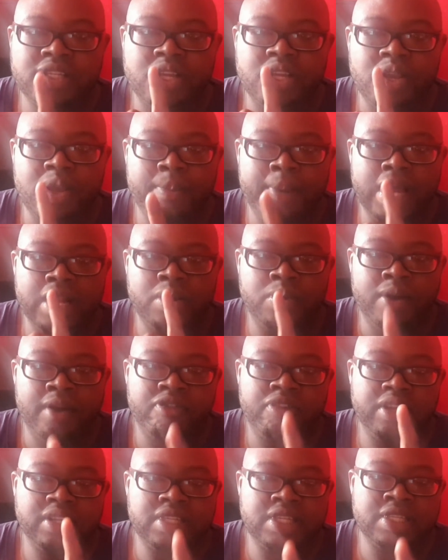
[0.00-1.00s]
tell you about the
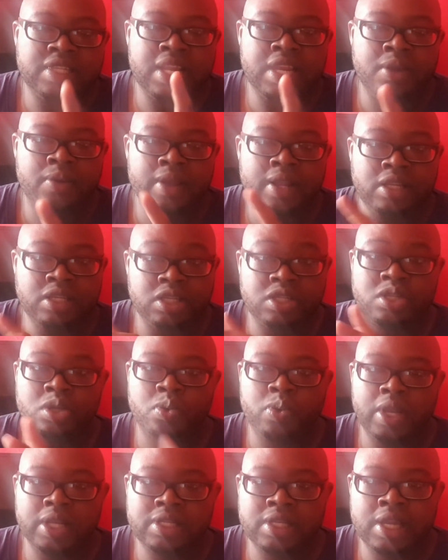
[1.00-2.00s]
references anyway. Just a
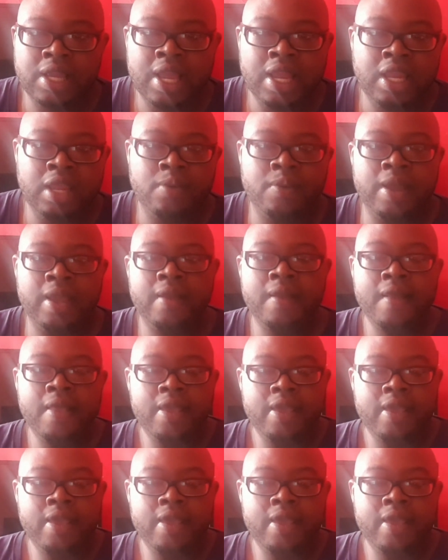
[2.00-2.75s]
quick thing anyway.